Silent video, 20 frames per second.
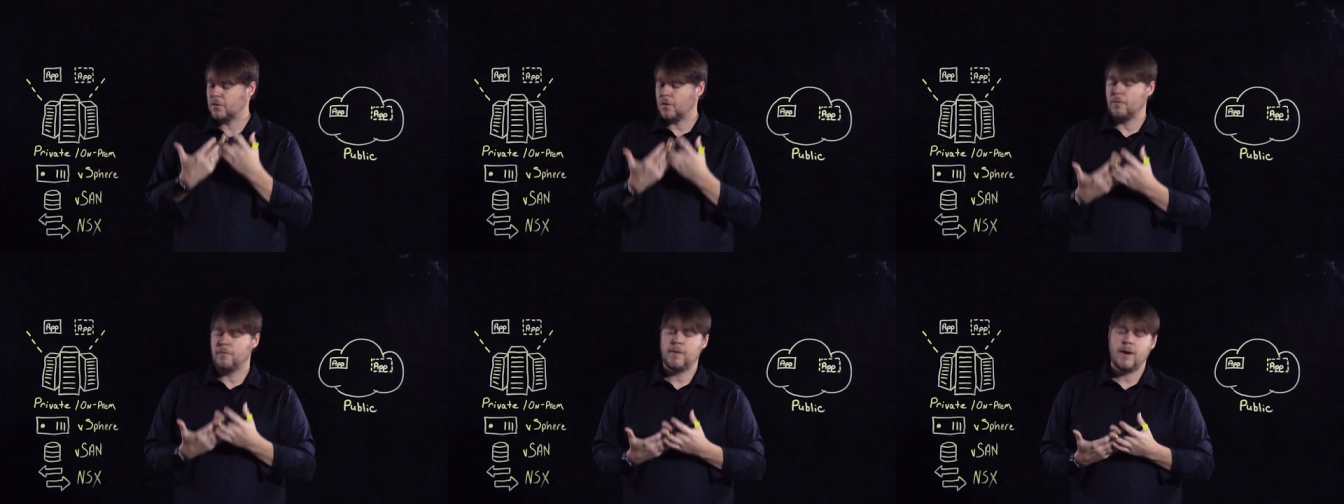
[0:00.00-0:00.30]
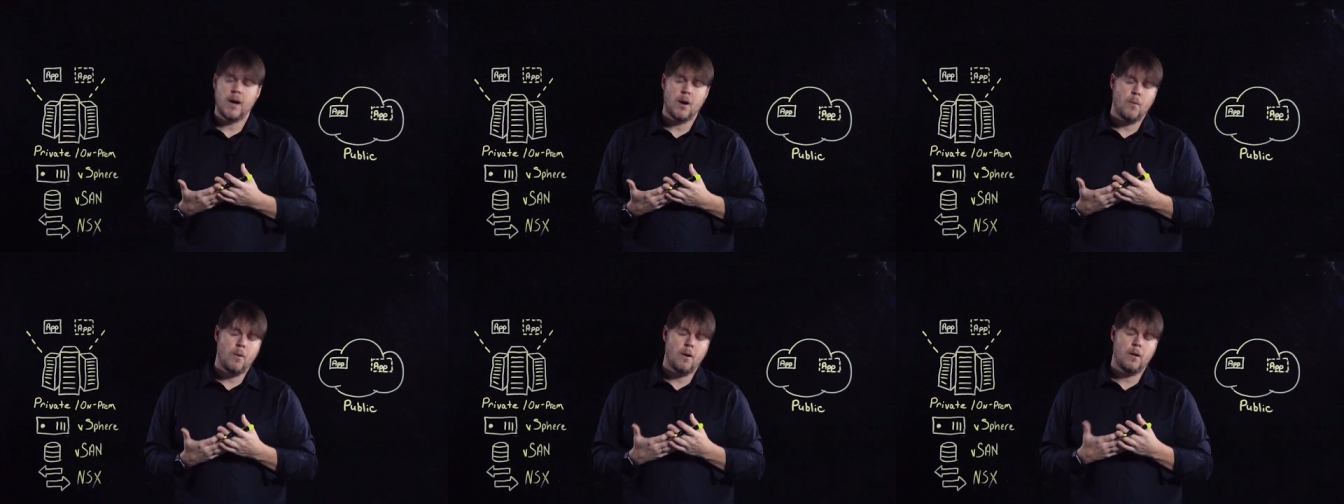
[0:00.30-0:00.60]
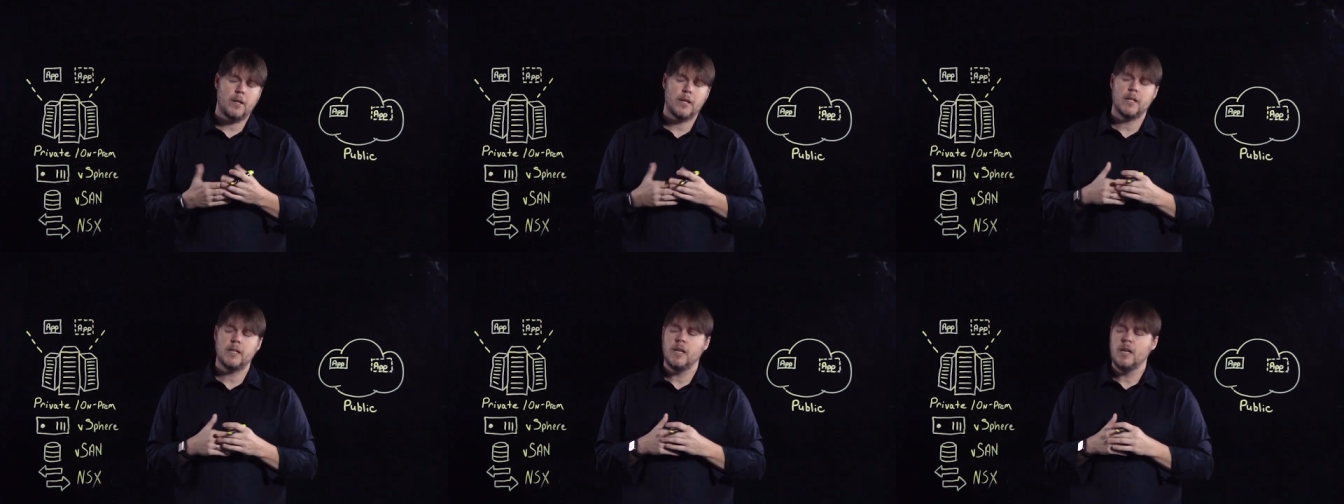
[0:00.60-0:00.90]

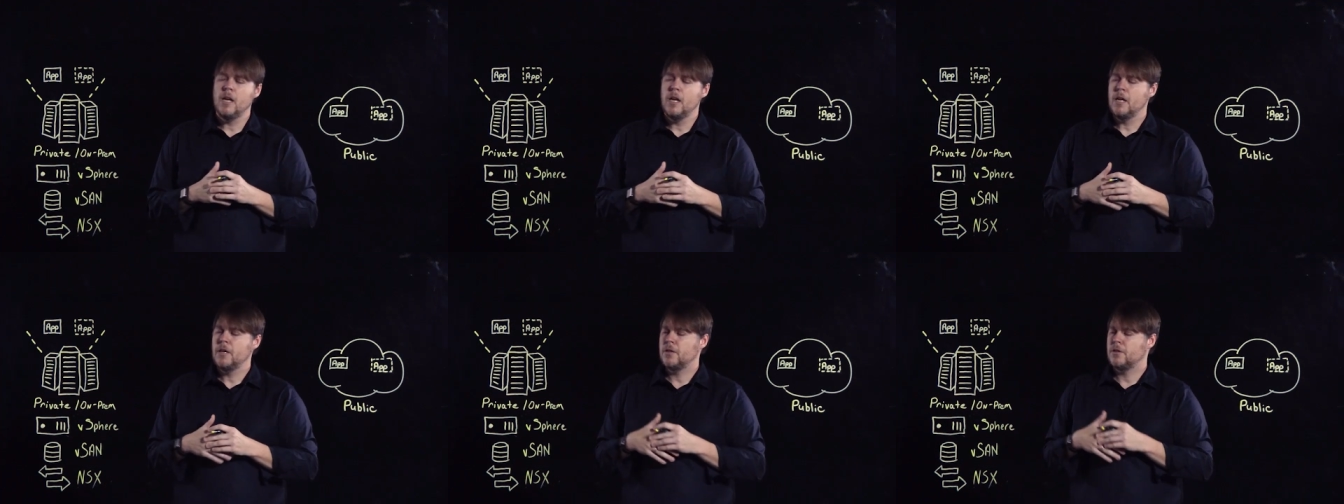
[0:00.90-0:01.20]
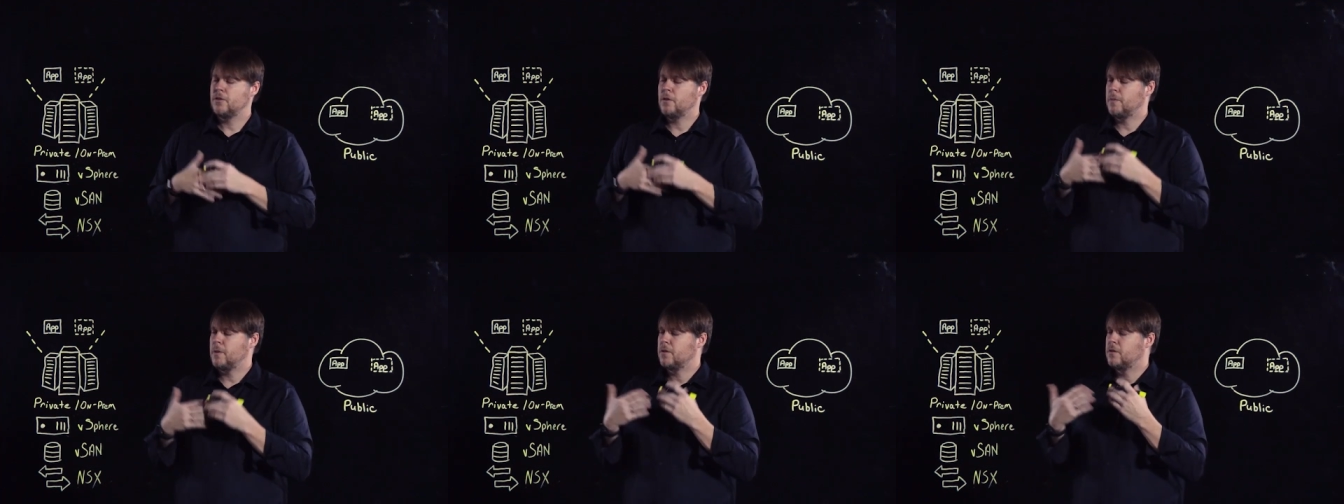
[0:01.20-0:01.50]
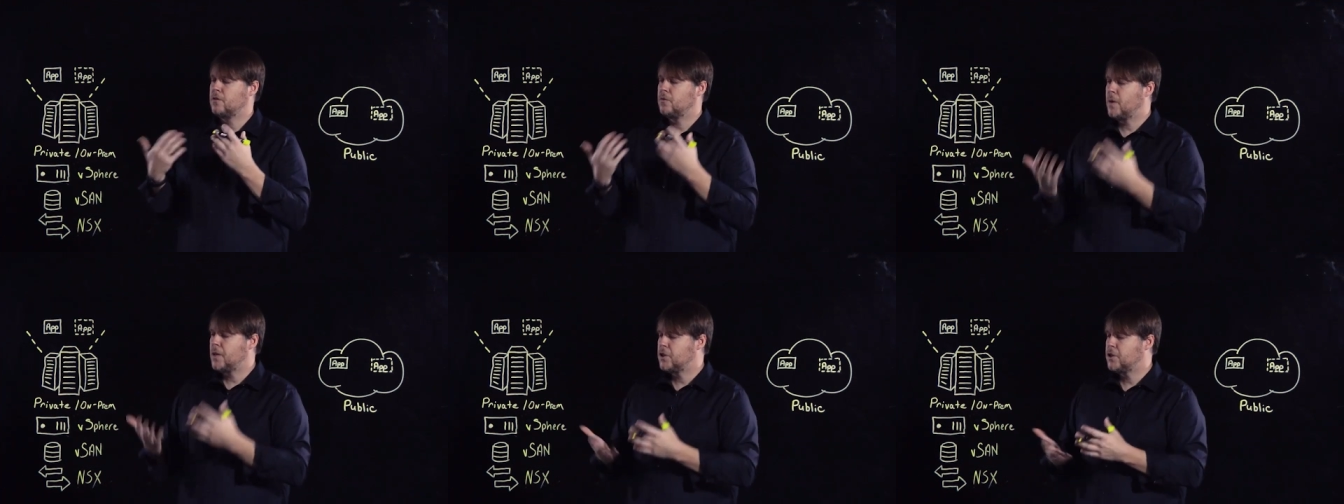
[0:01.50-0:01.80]
firewalling, distributed
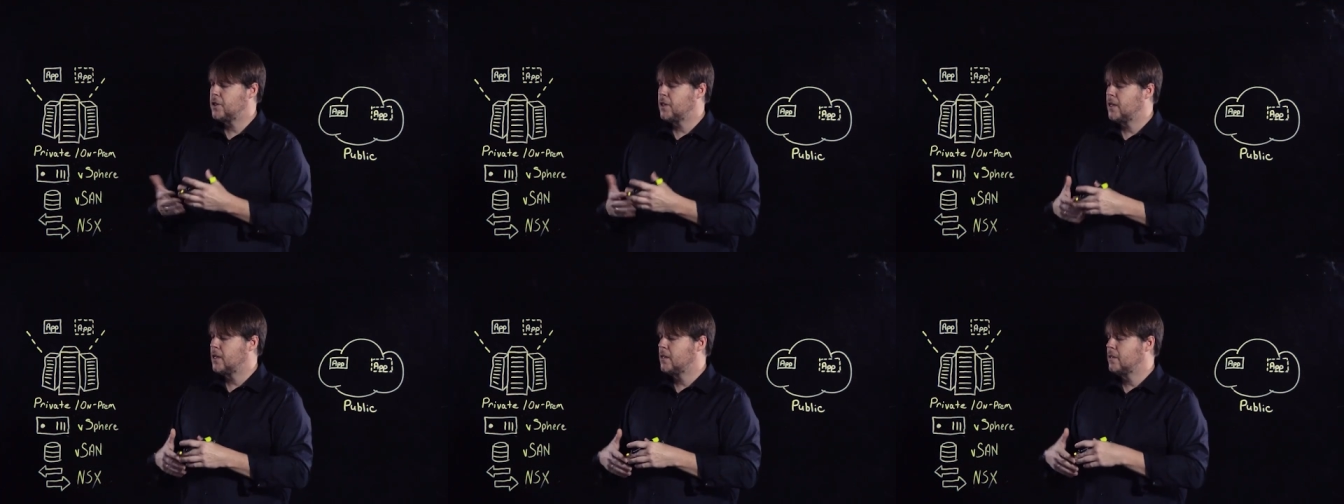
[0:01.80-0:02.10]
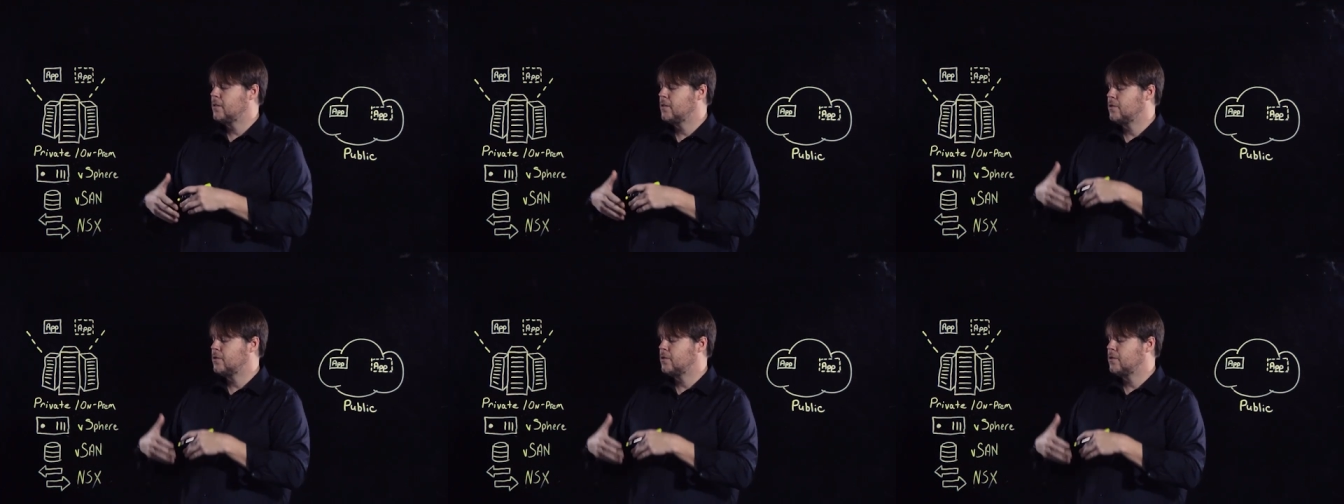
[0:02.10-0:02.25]
switching,